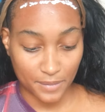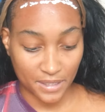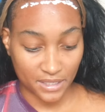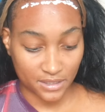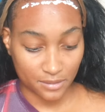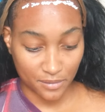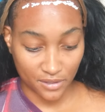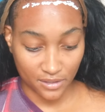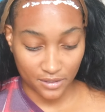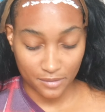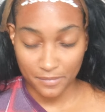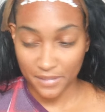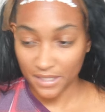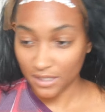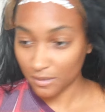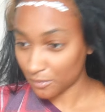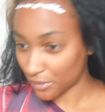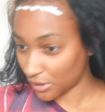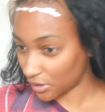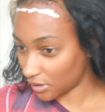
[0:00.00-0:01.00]
best part of
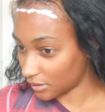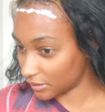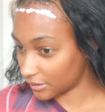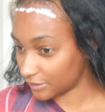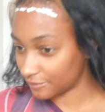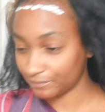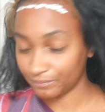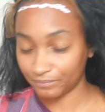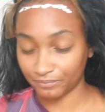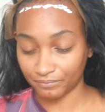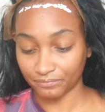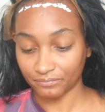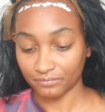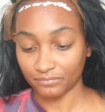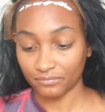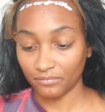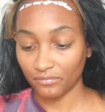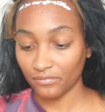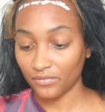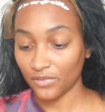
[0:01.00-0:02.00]
being bald,
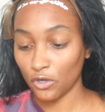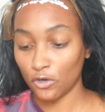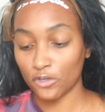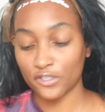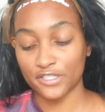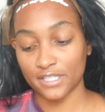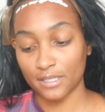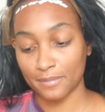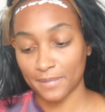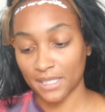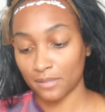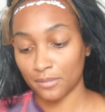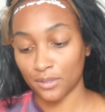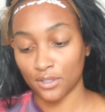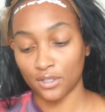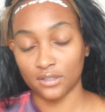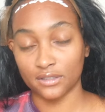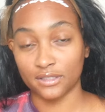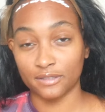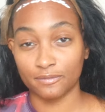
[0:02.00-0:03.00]
or
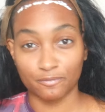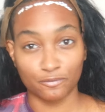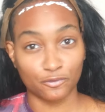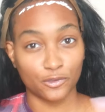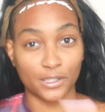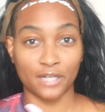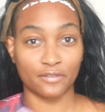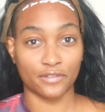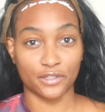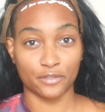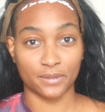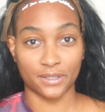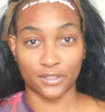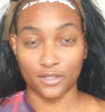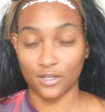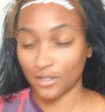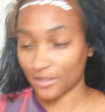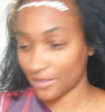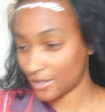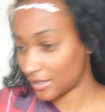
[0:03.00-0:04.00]
semi-bald, whatever you wanna
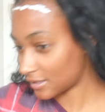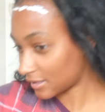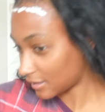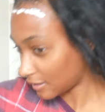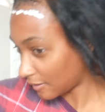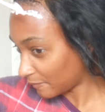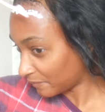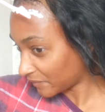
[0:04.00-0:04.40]
call this,